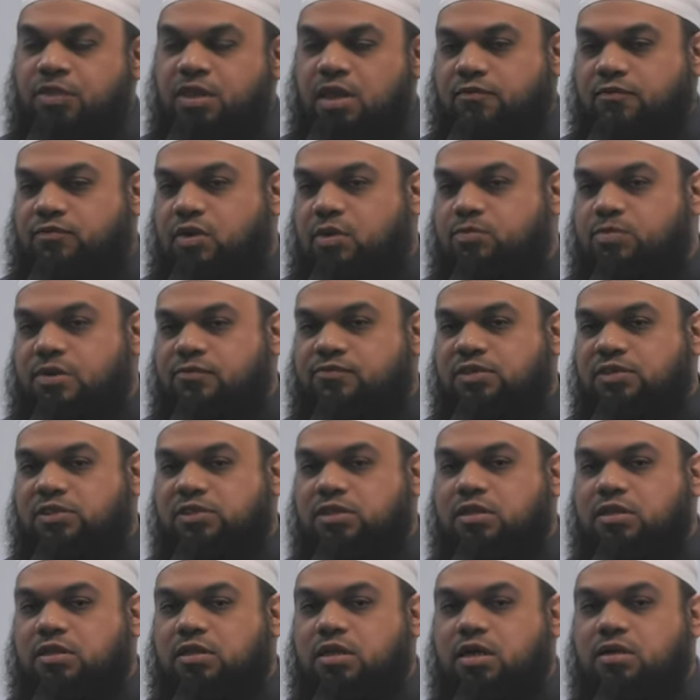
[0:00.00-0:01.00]
of our Prophet
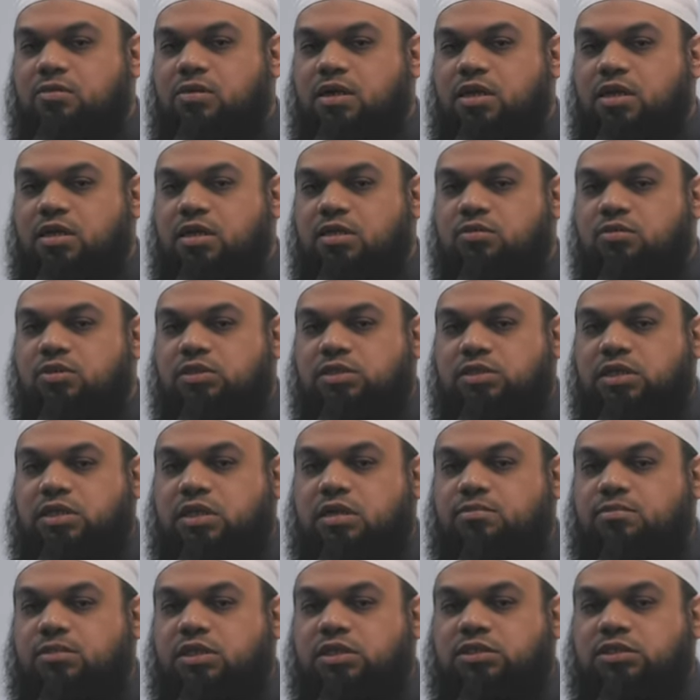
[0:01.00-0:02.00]
sallallahu alaihi
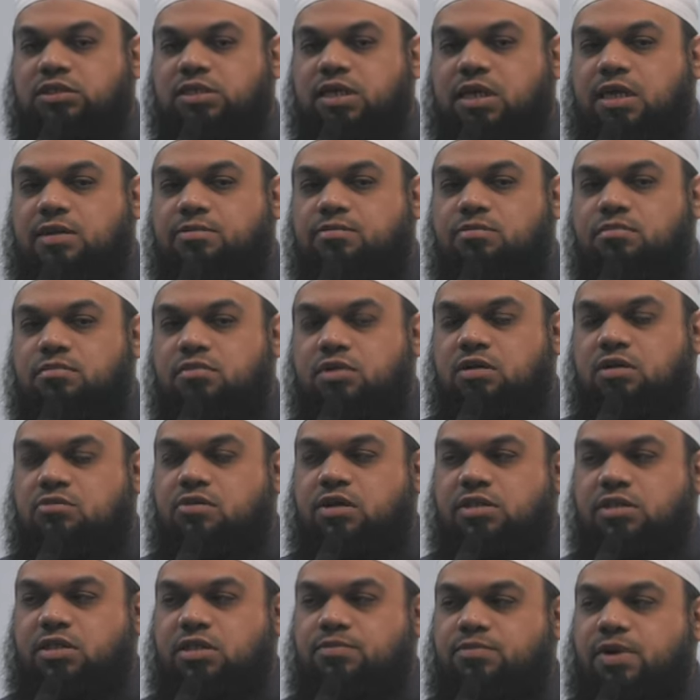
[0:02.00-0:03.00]
wasallam, this time
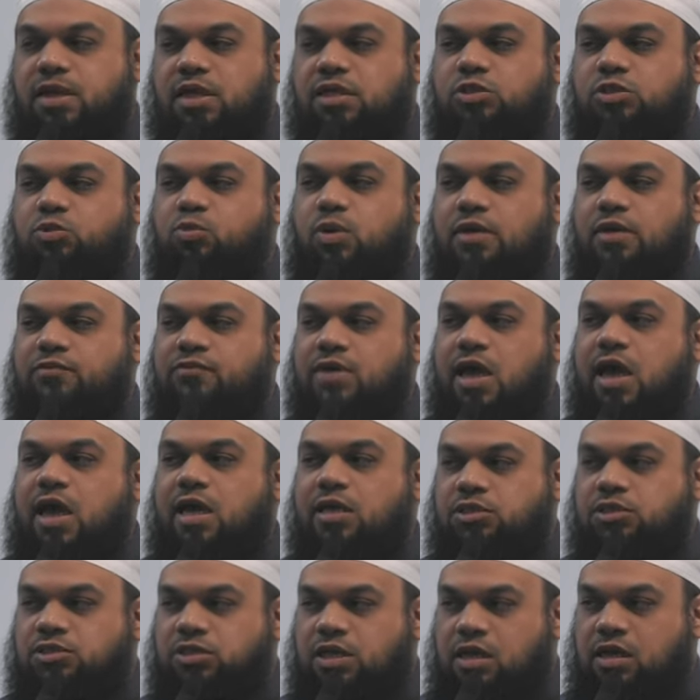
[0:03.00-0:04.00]
narrated by his wife
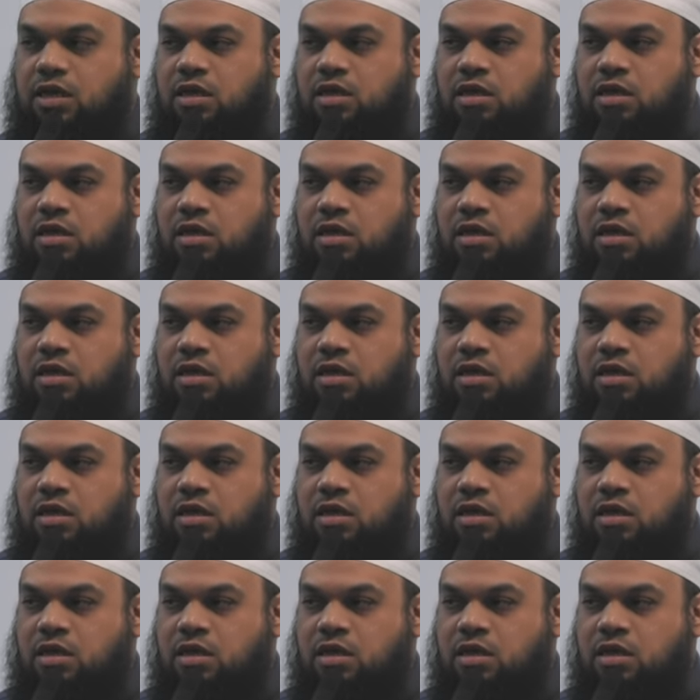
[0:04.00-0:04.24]
Aisha